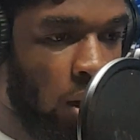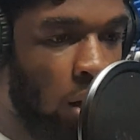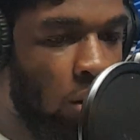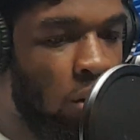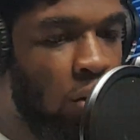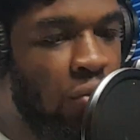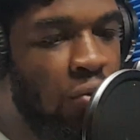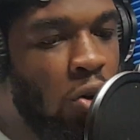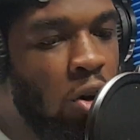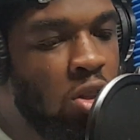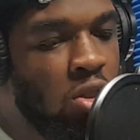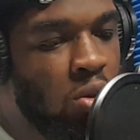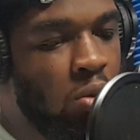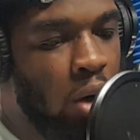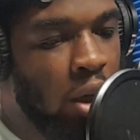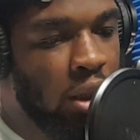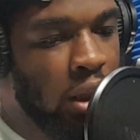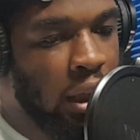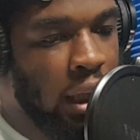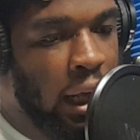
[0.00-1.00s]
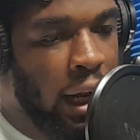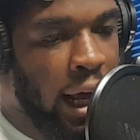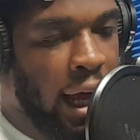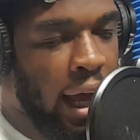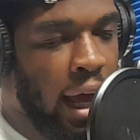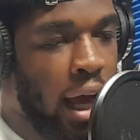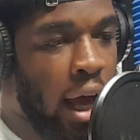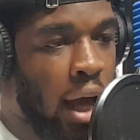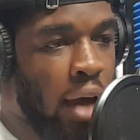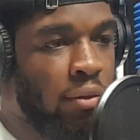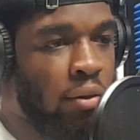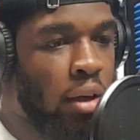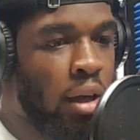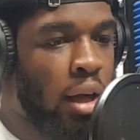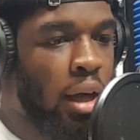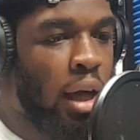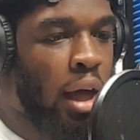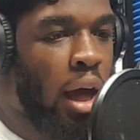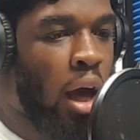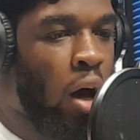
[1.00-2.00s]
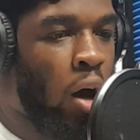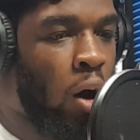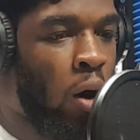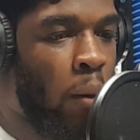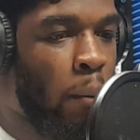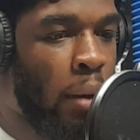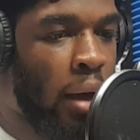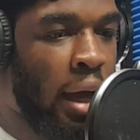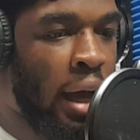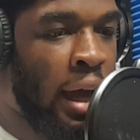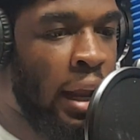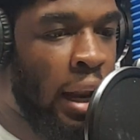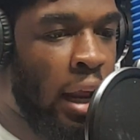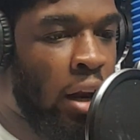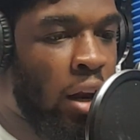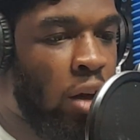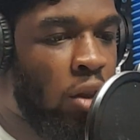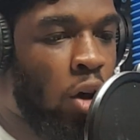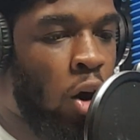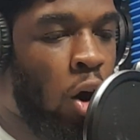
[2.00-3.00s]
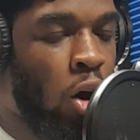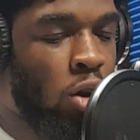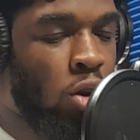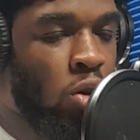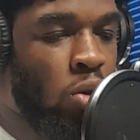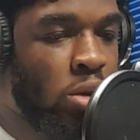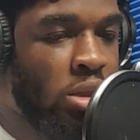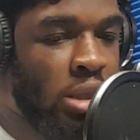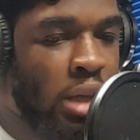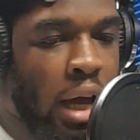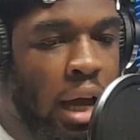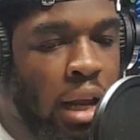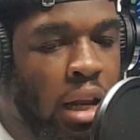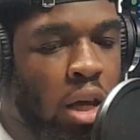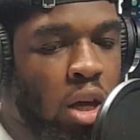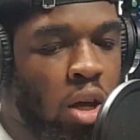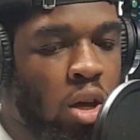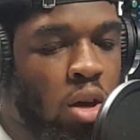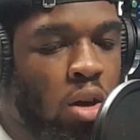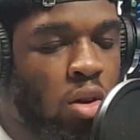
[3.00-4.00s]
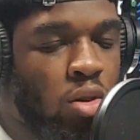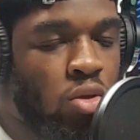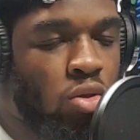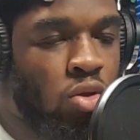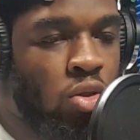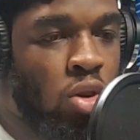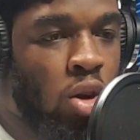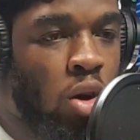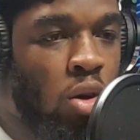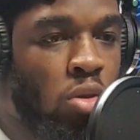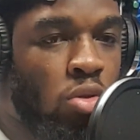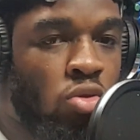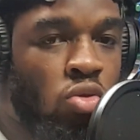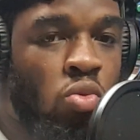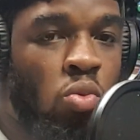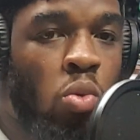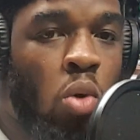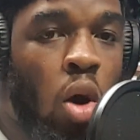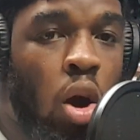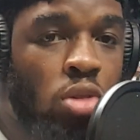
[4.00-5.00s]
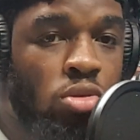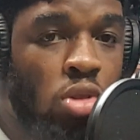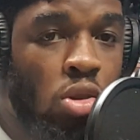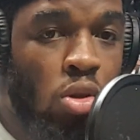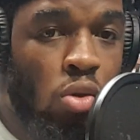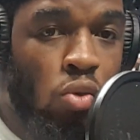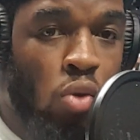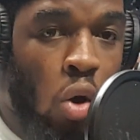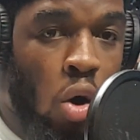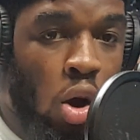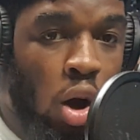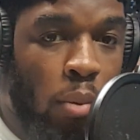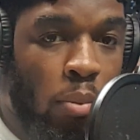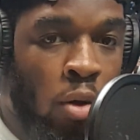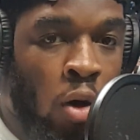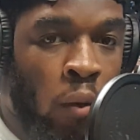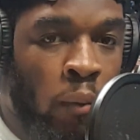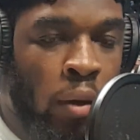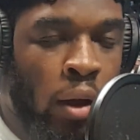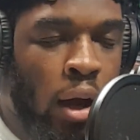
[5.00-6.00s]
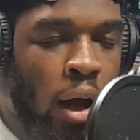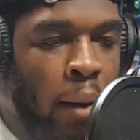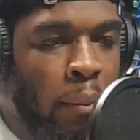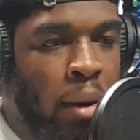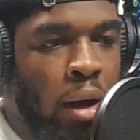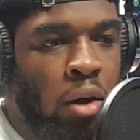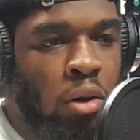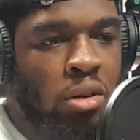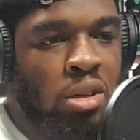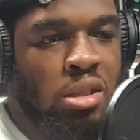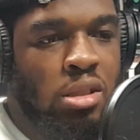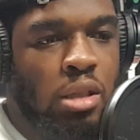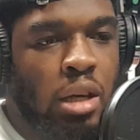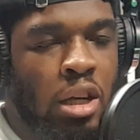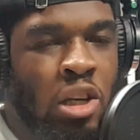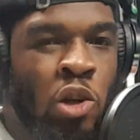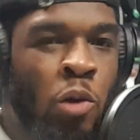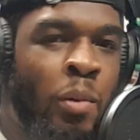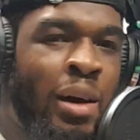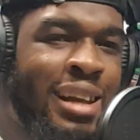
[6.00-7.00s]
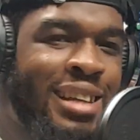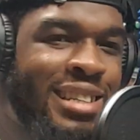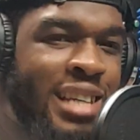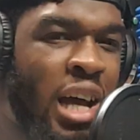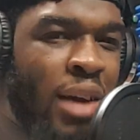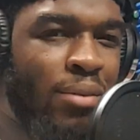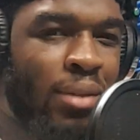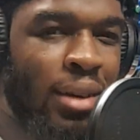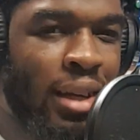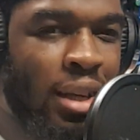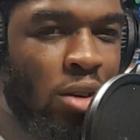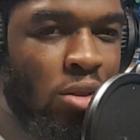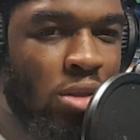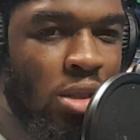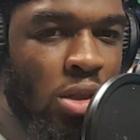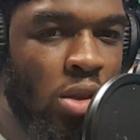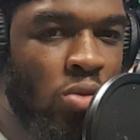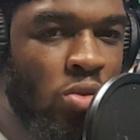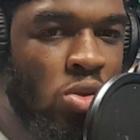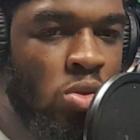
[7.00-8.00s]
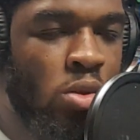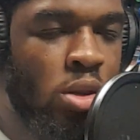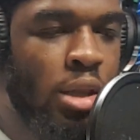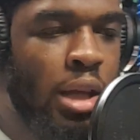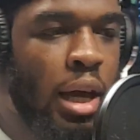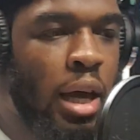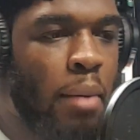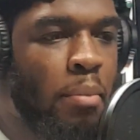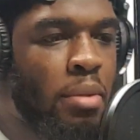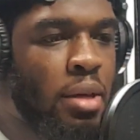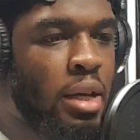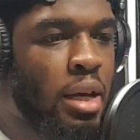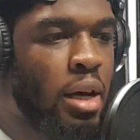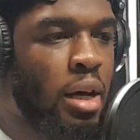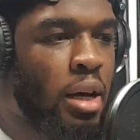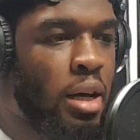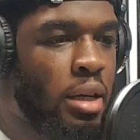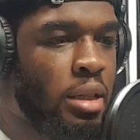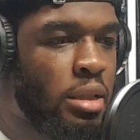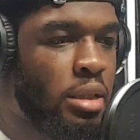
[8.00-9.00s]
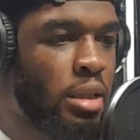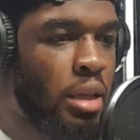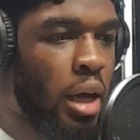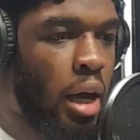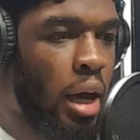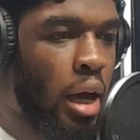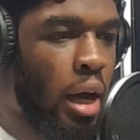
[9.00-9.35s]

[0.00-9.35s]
The first question that I have, in another article, is that you walk to the wrong apartment. I'm not going to say nobody's ever guilty of doing that because